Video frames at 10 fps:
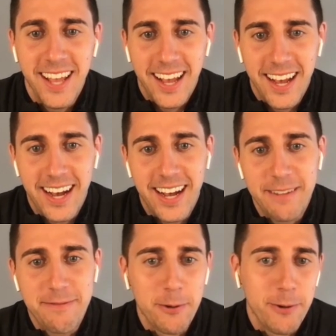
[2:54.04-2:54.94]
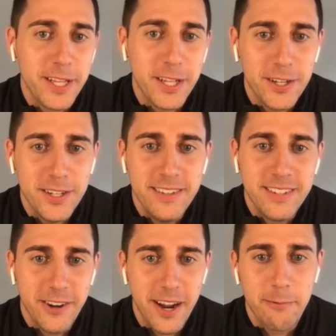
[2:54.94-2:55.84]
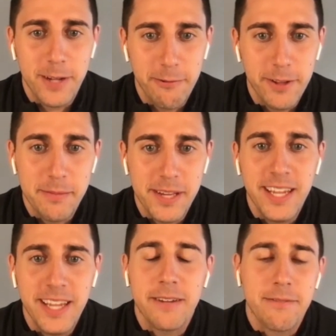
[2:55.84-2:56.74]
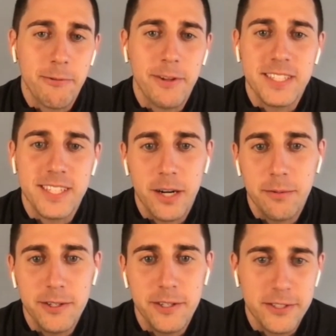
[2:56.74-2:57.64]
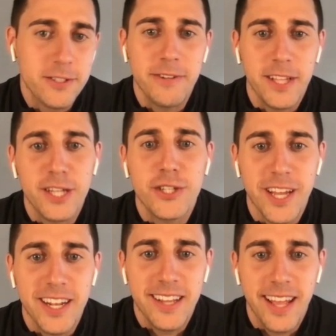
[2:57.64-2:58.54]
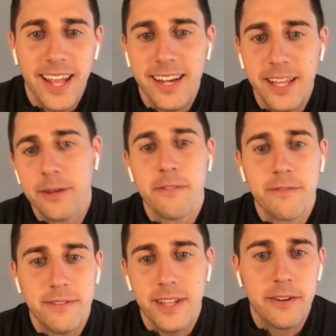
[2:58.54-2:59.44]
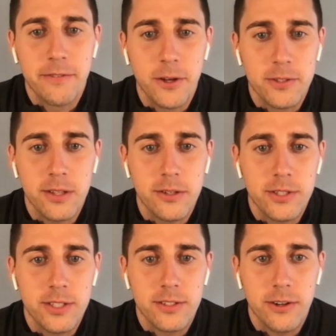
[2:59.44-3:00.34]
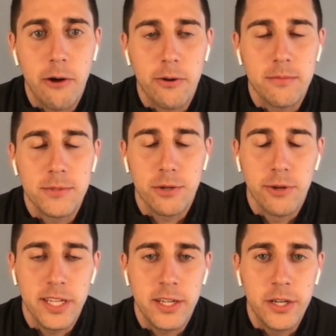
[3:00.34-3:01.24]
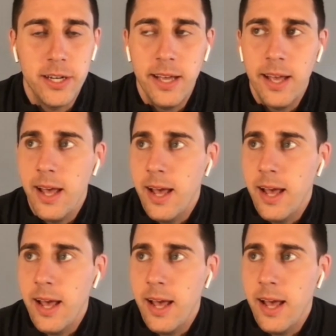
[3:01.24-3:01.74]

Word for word: uh, if they're really good your head will get really big and if they're really terrible you'll just feel like shit and neither neither of those solutions or outcomes are really good